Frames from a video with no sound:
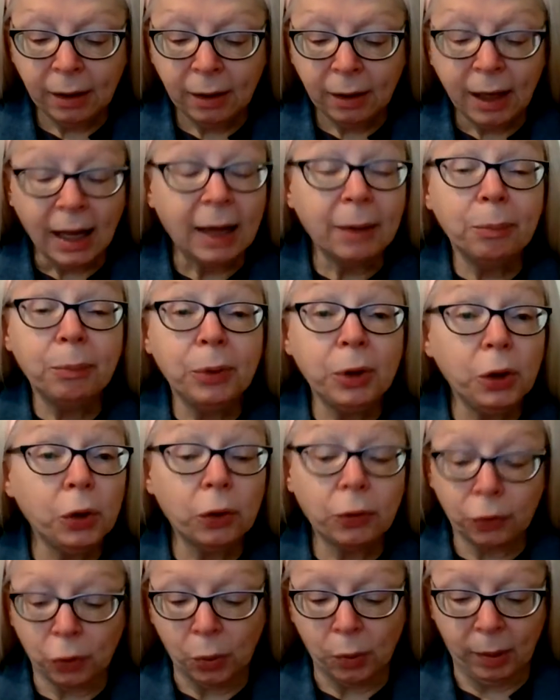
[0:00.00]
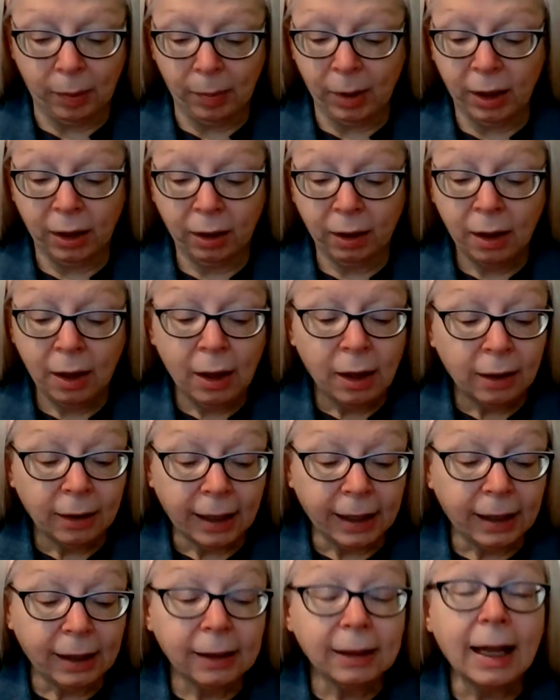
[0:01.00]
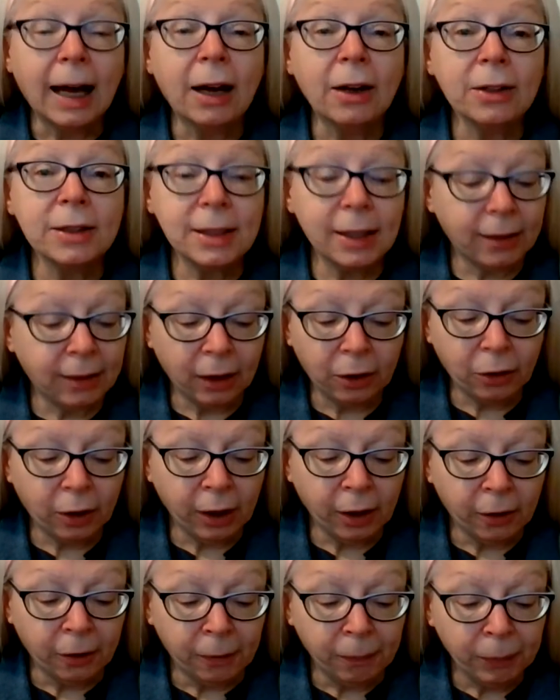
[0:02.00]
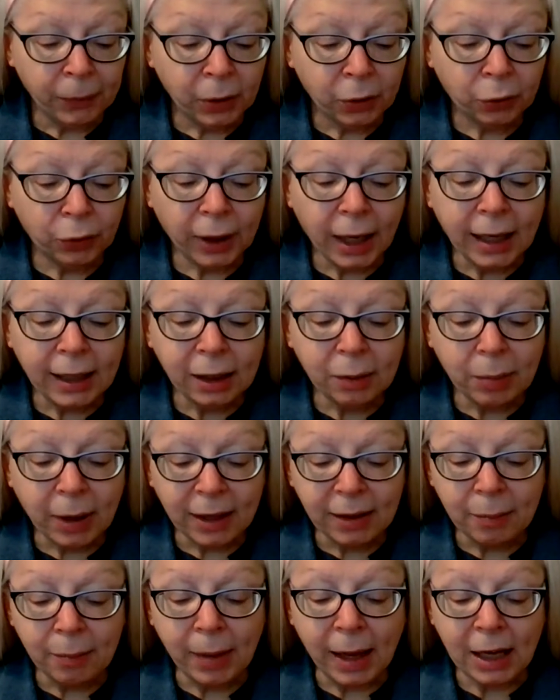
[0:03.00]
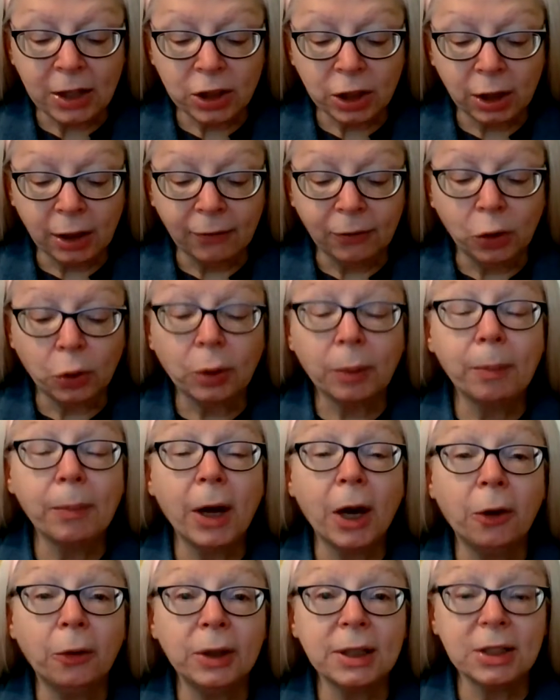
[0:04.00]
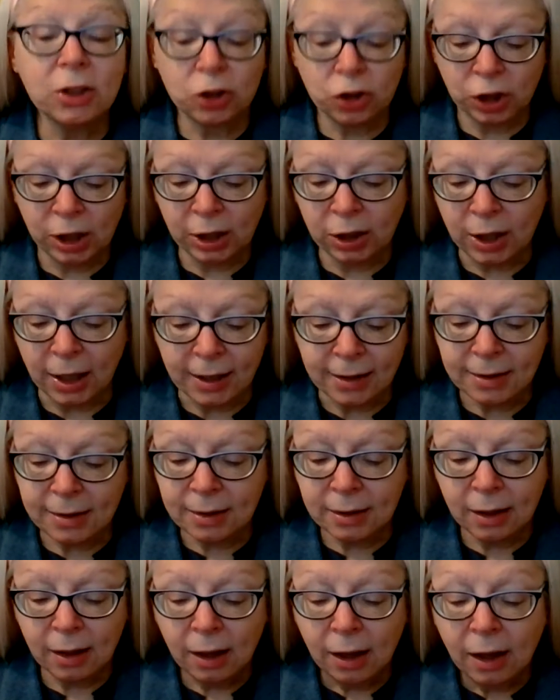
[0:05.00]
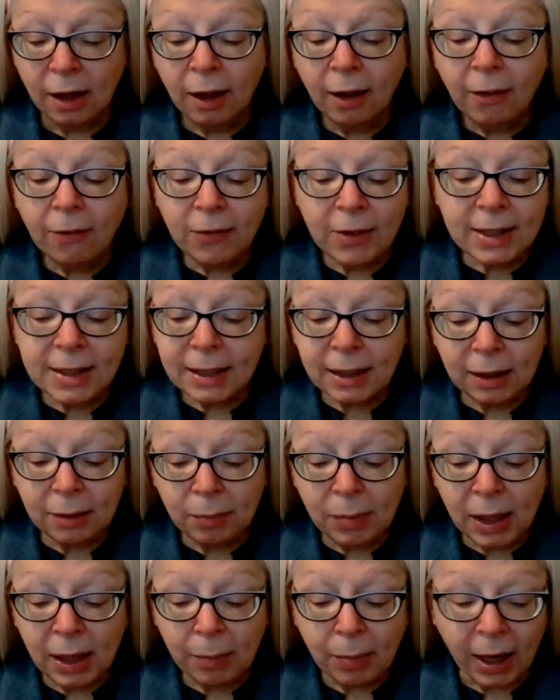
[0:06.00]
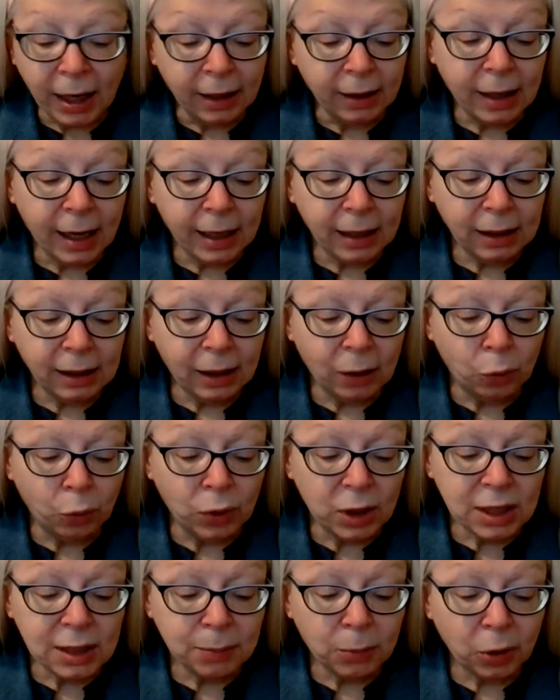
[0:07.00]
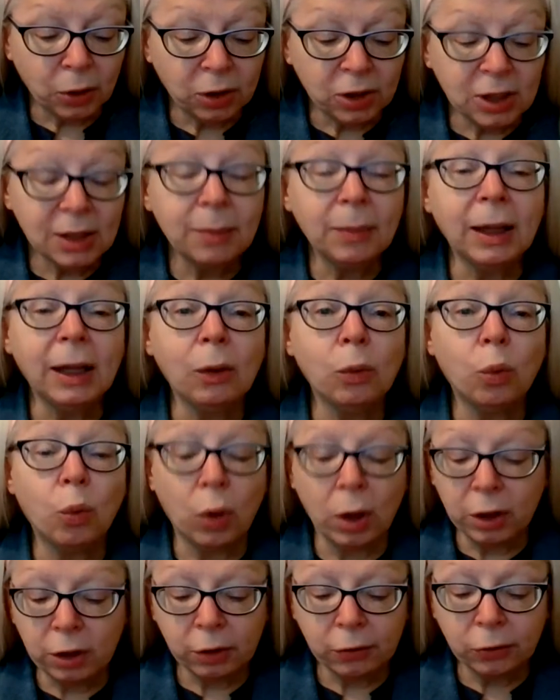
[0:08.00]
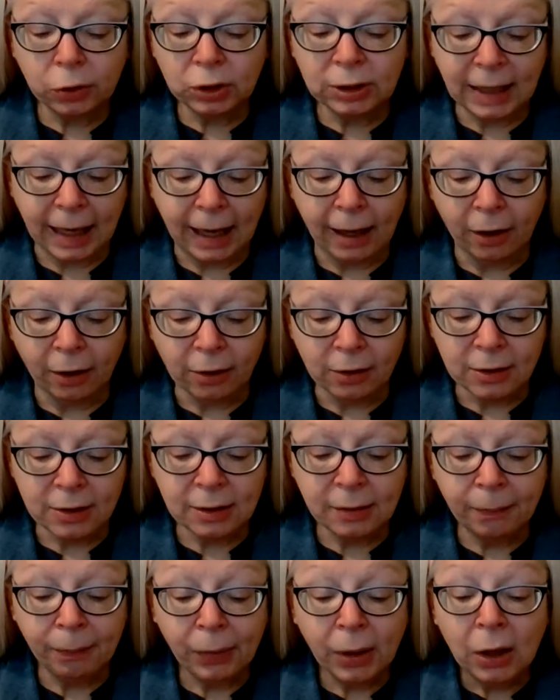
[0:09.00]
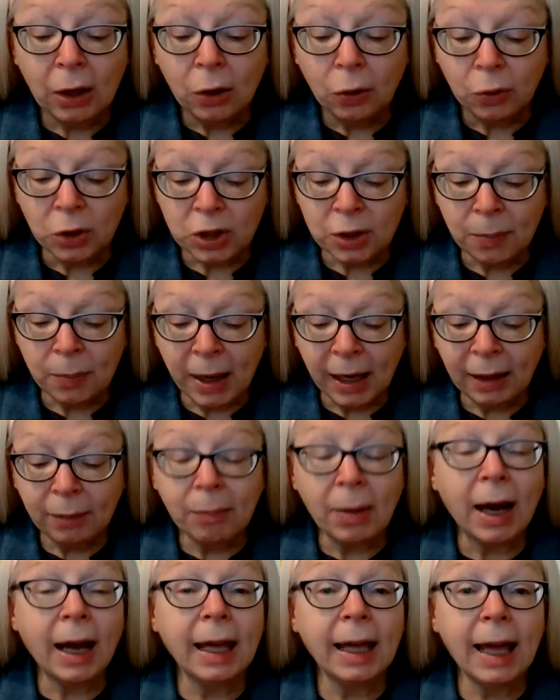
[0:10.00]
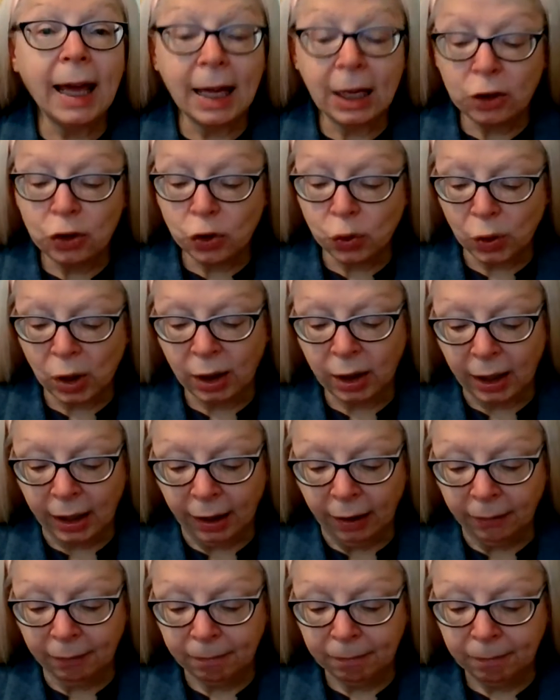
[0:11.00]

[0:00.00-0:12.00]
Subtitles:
and beautiful women, like clouds ethereal, created by the magic of your poet's genius, visited me by night and whispered to me wonderful tales, which made my head drunken.